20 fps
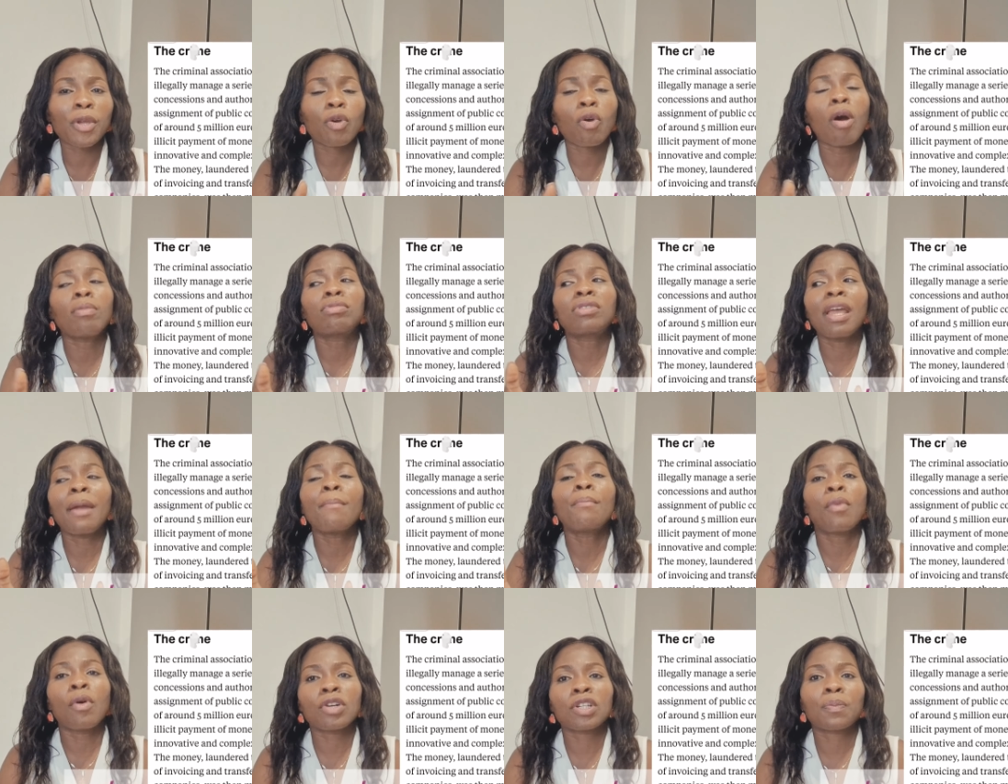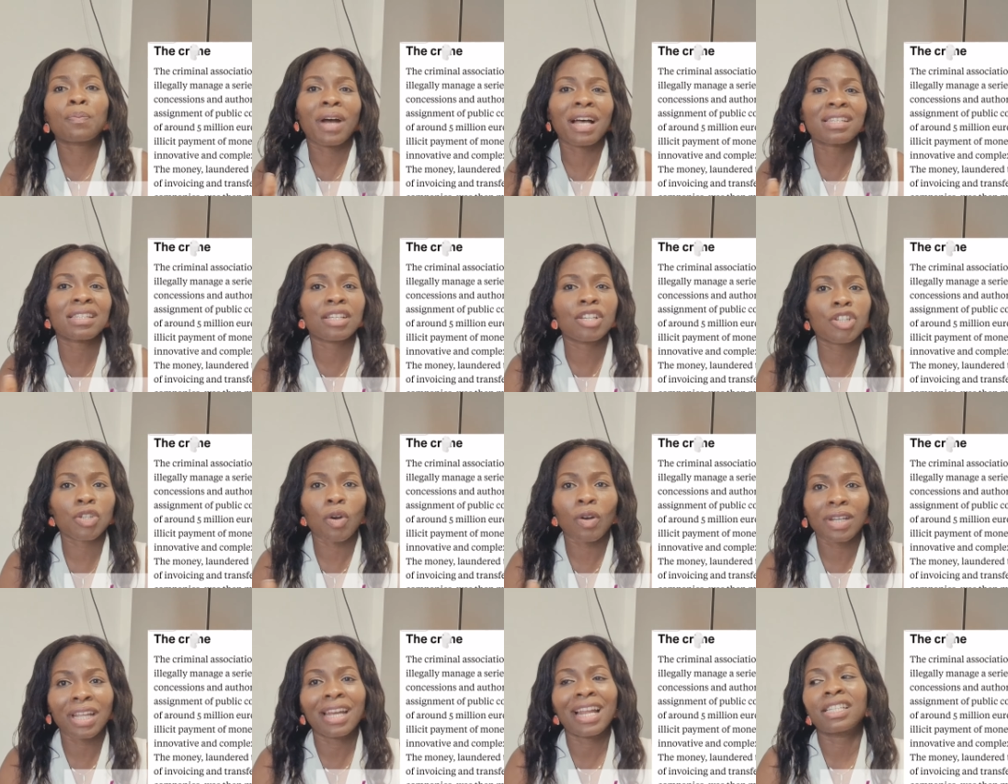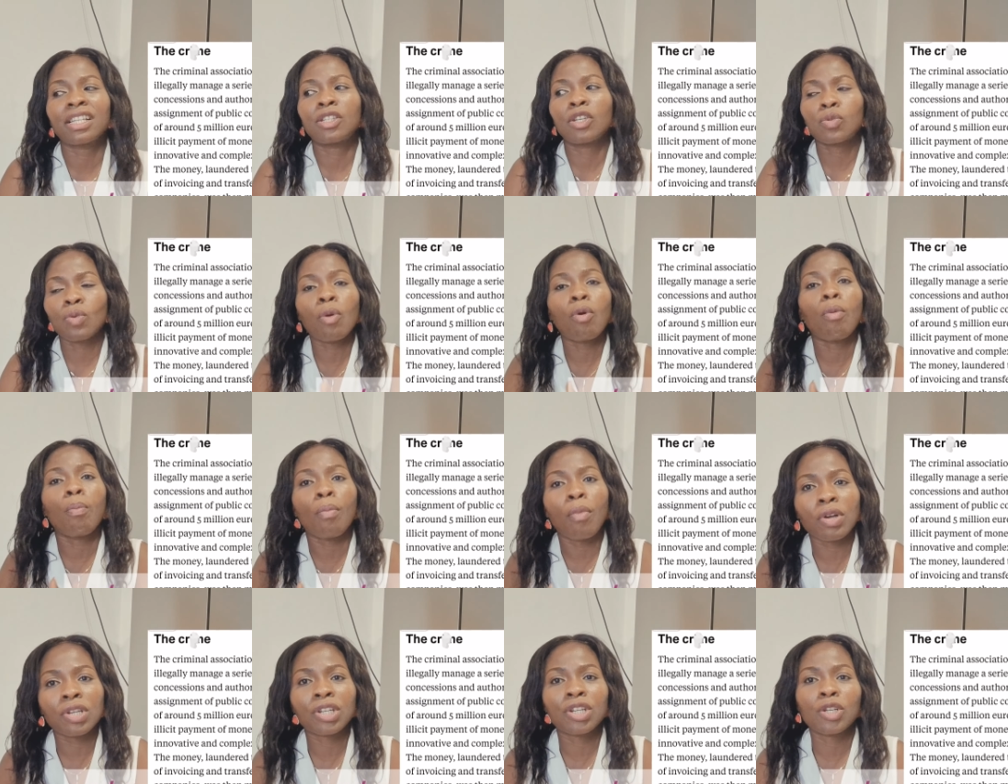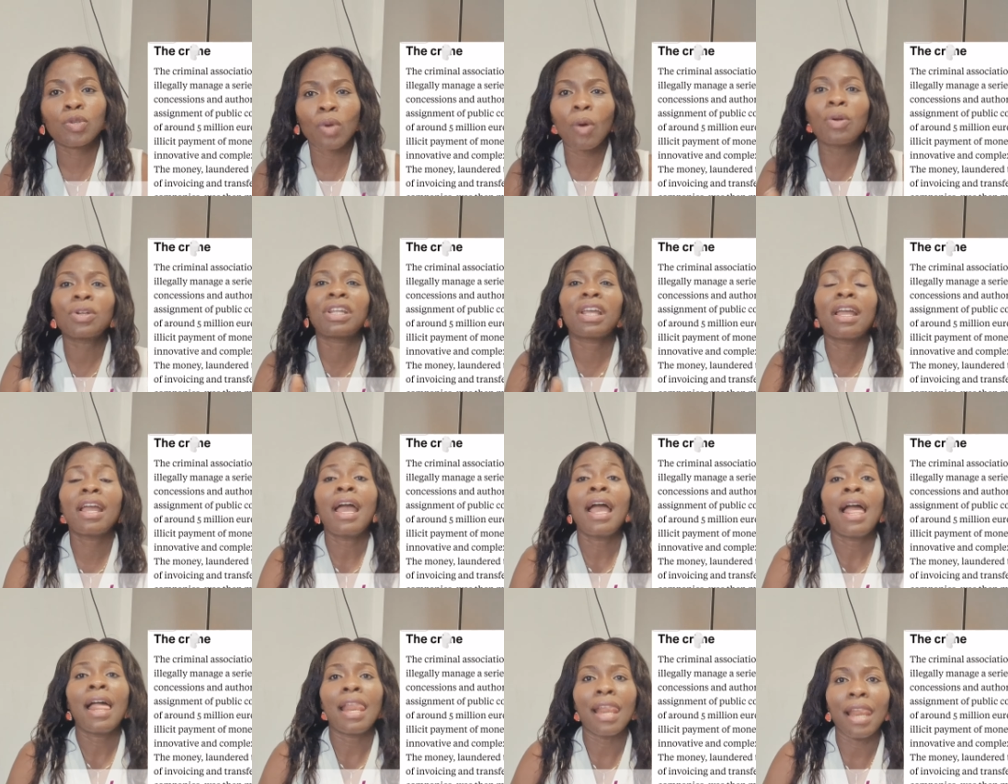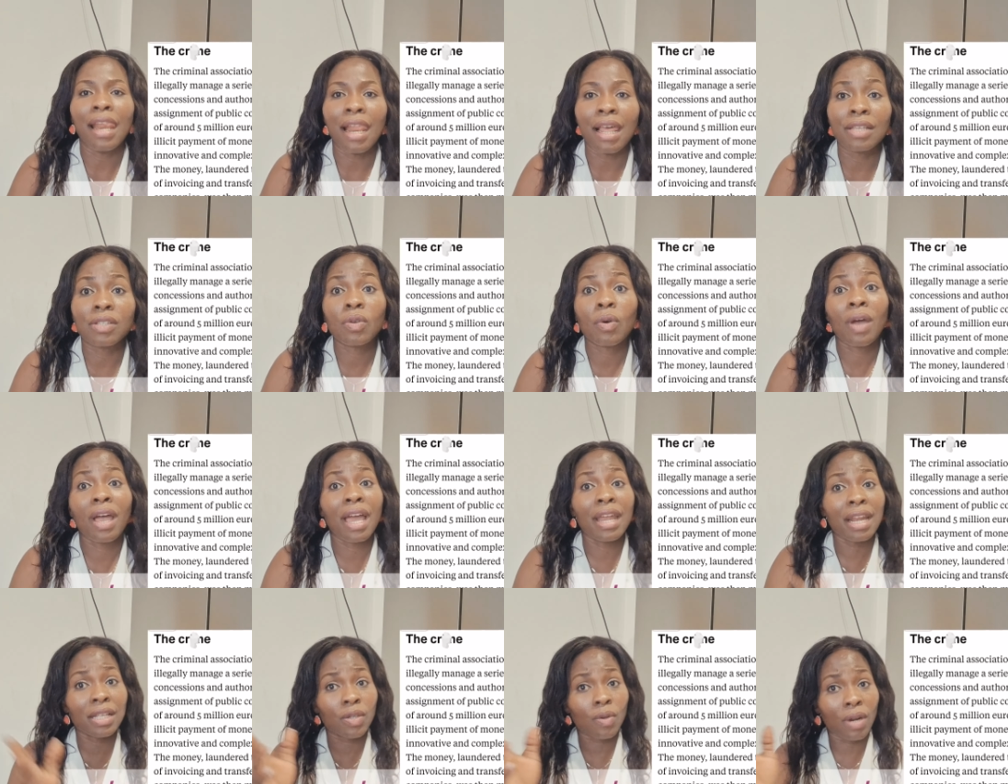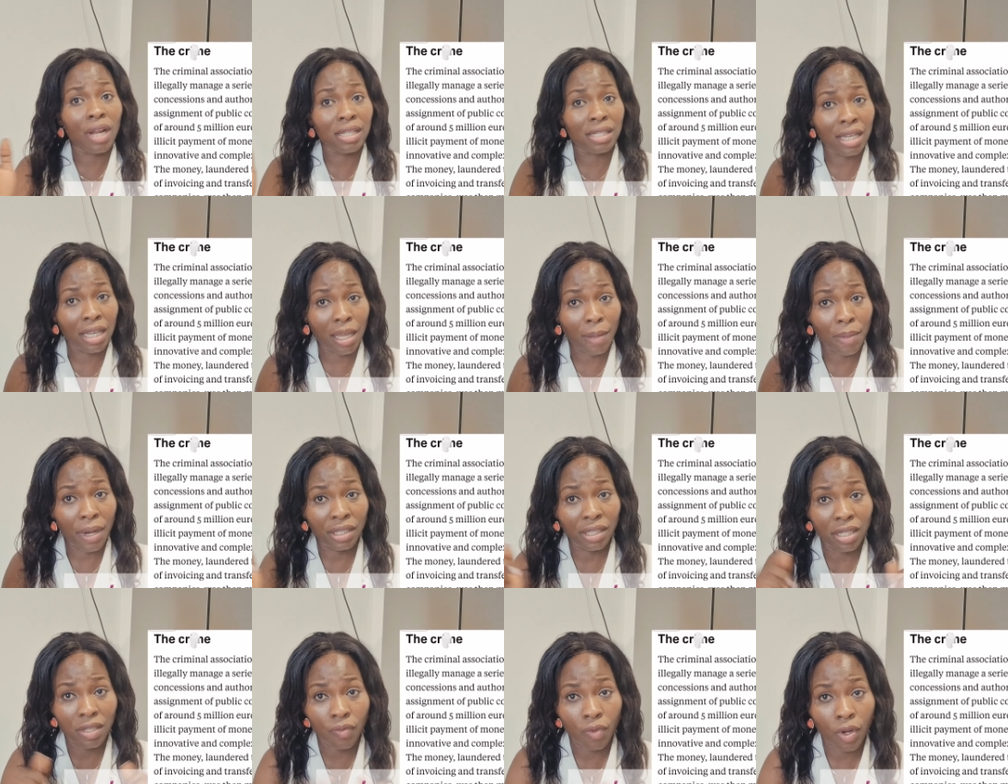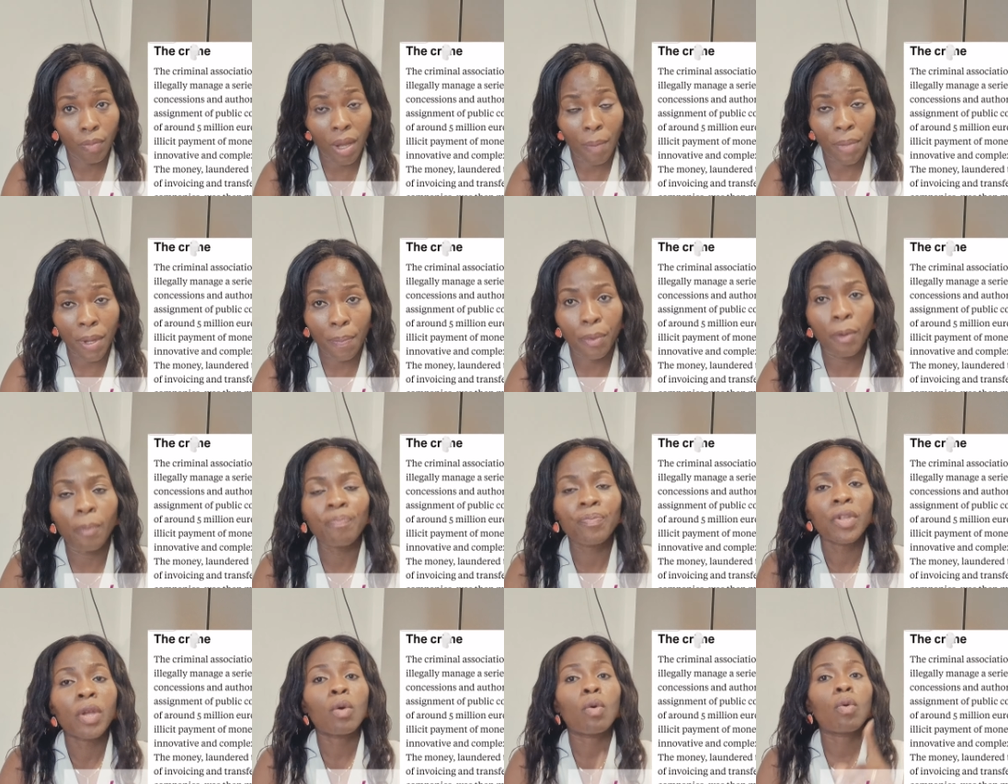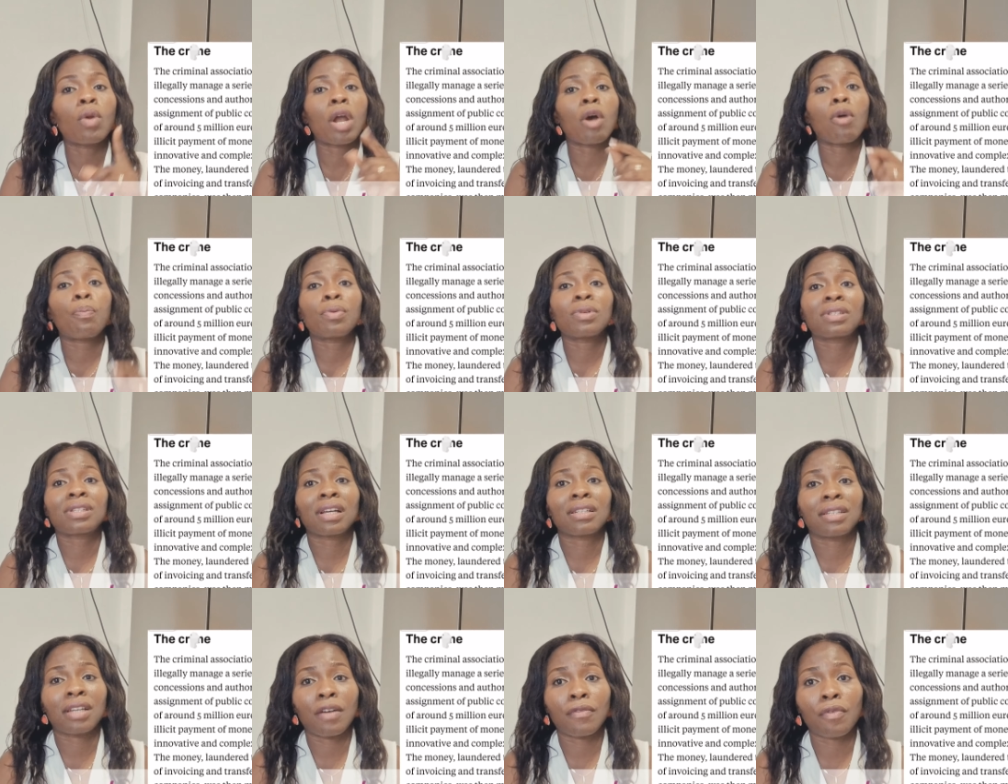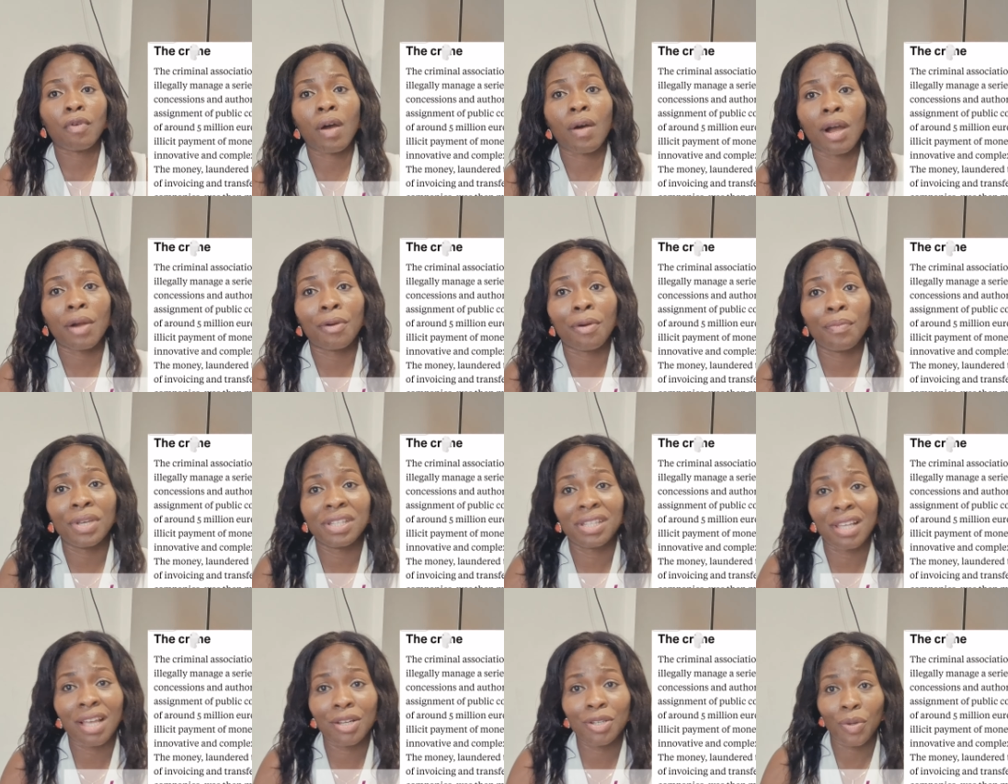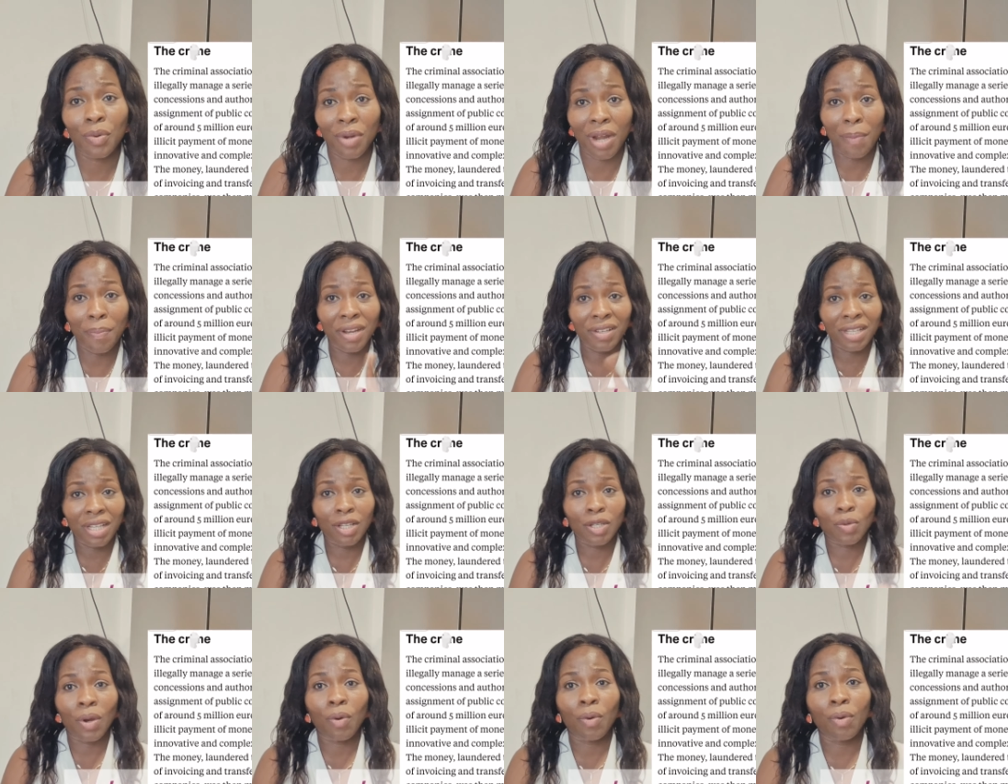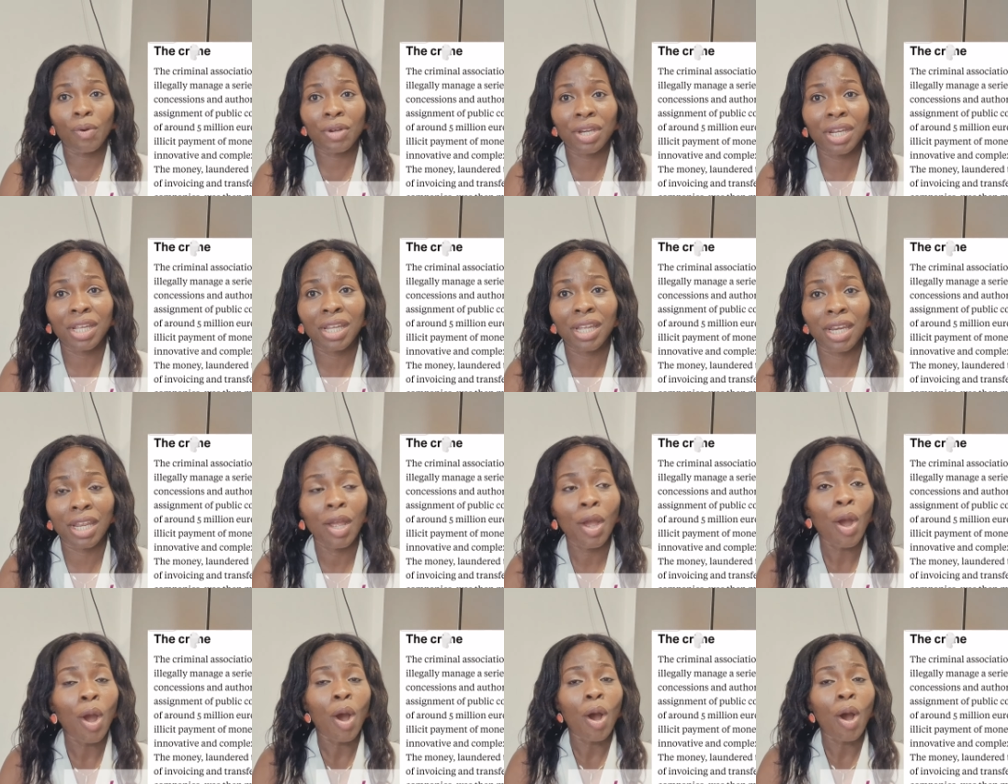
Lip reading: It come them much past each other. That is, this one will much, this one will day less. So anything I think about this video, my people, una will put time down for our comment section. Una believe say this one will go kiri kiri,